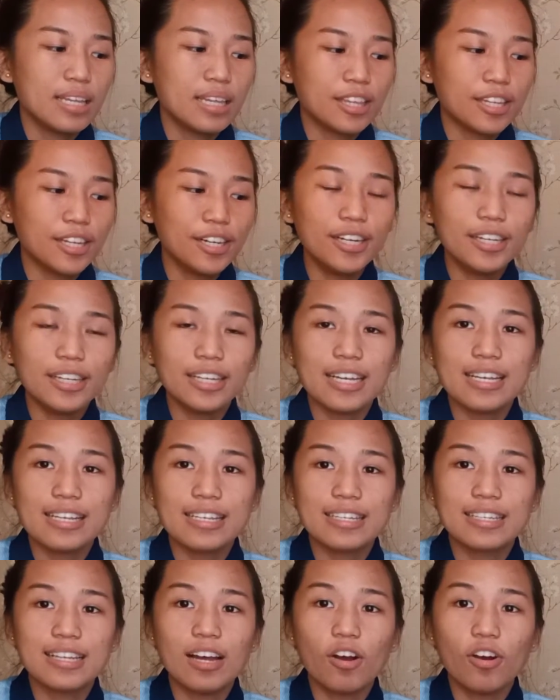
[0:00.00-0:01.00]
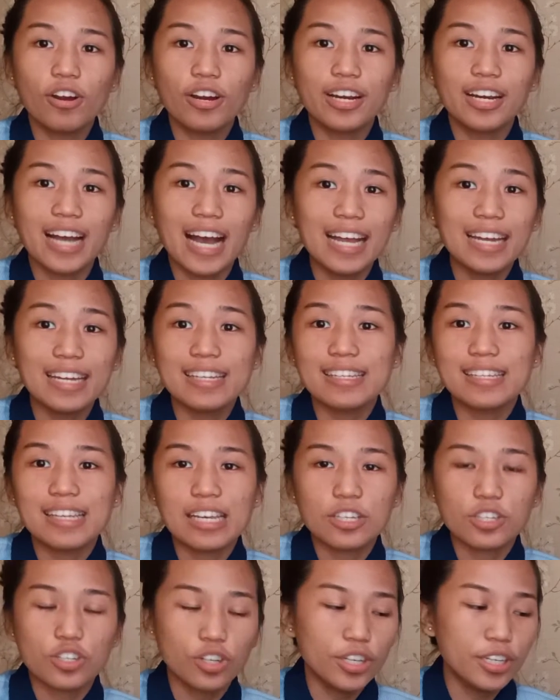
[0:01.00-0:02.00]
Third is the
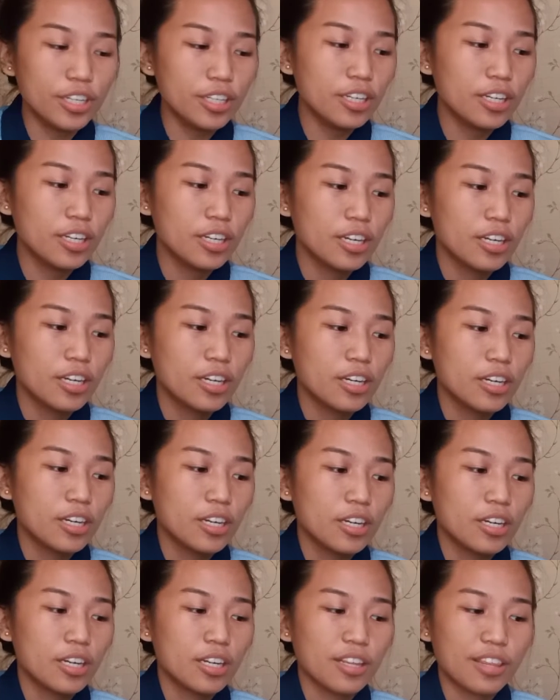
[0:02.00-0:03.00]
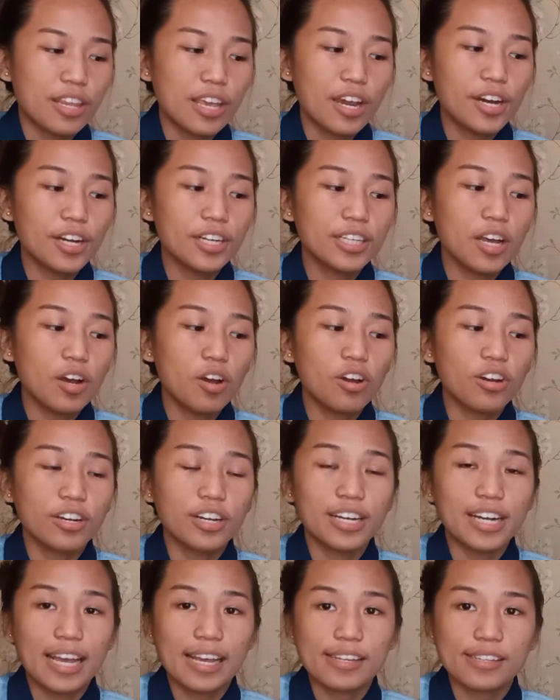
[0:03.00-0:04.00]
organization. They are the
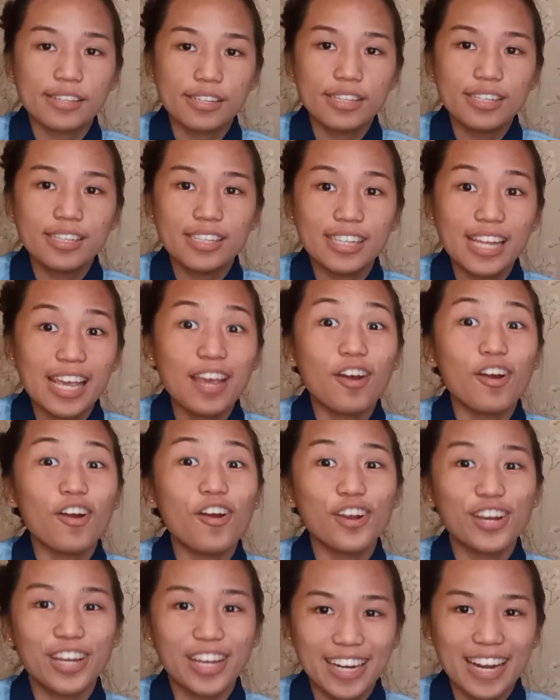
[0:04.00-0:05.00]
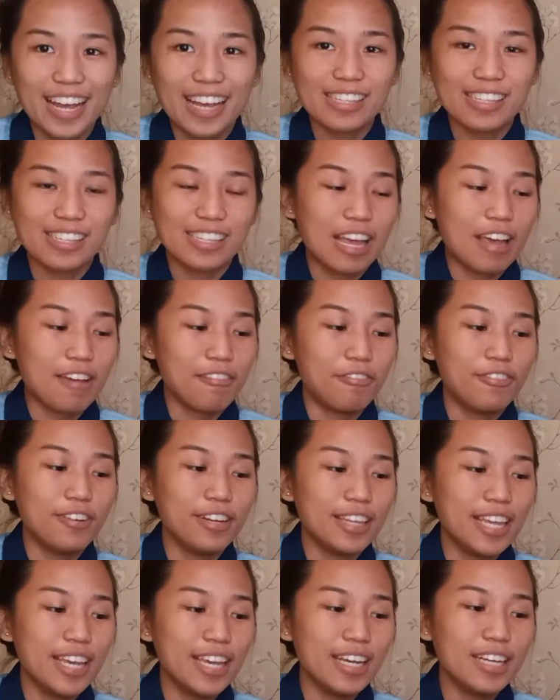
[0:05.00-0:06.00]
organizer. They organize
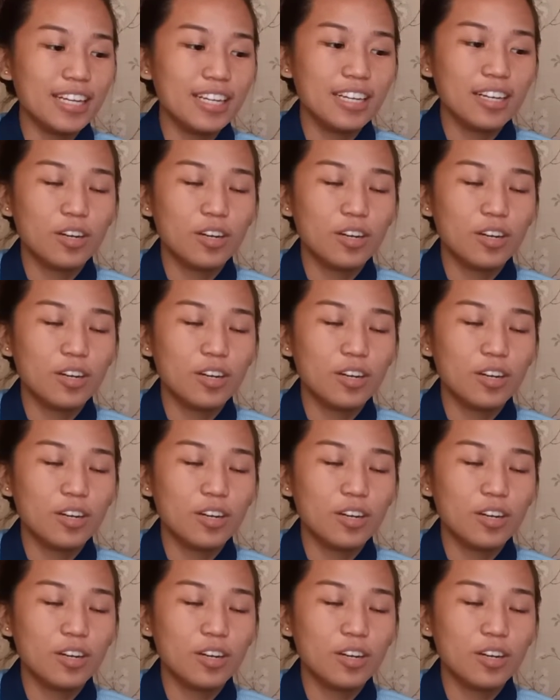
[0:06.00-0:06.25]
everything,